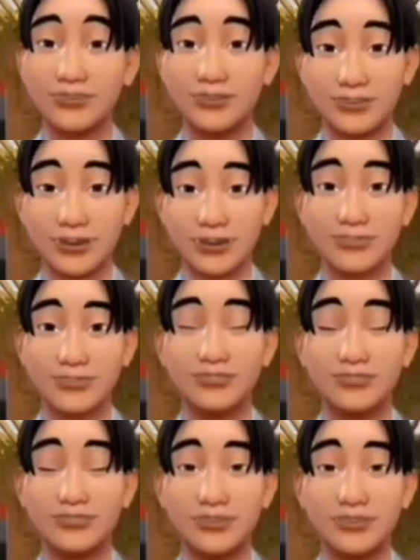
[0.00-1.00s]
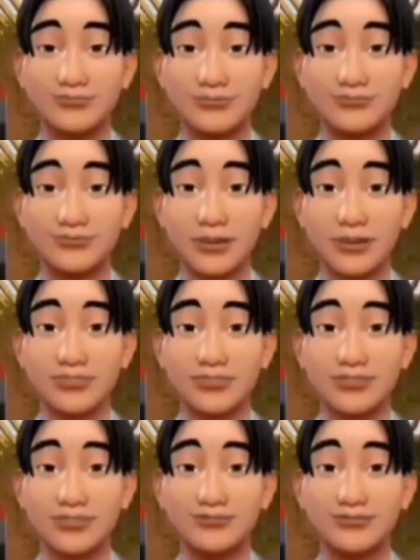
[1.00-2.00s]
your passport,
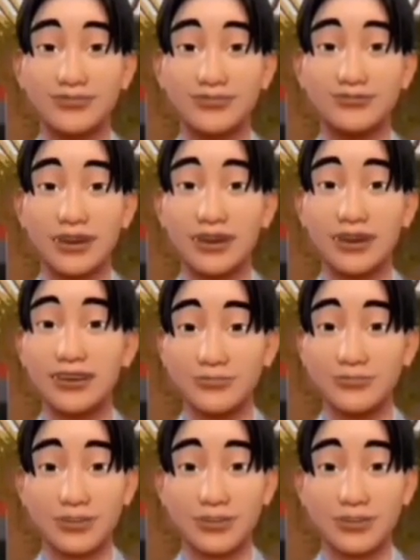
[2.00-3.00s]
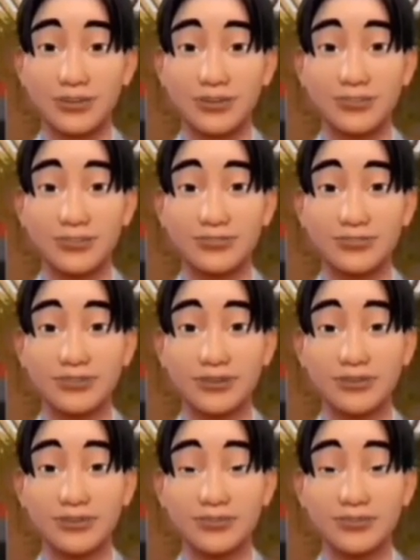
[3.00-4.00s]
your status document, your tax
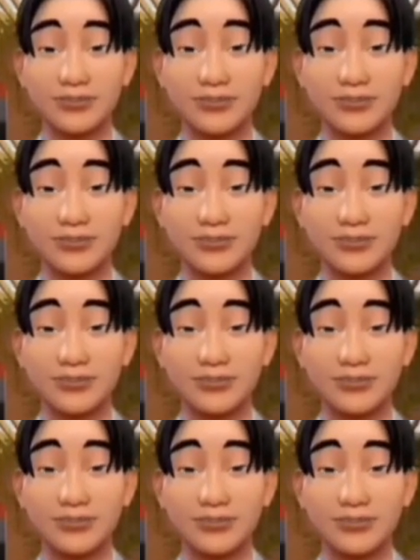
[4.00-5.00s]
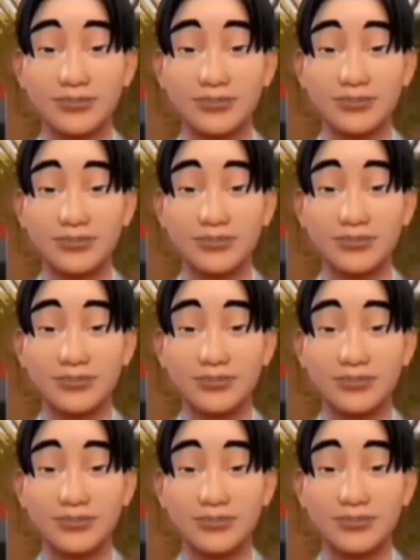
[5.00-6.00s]
document, your address proof,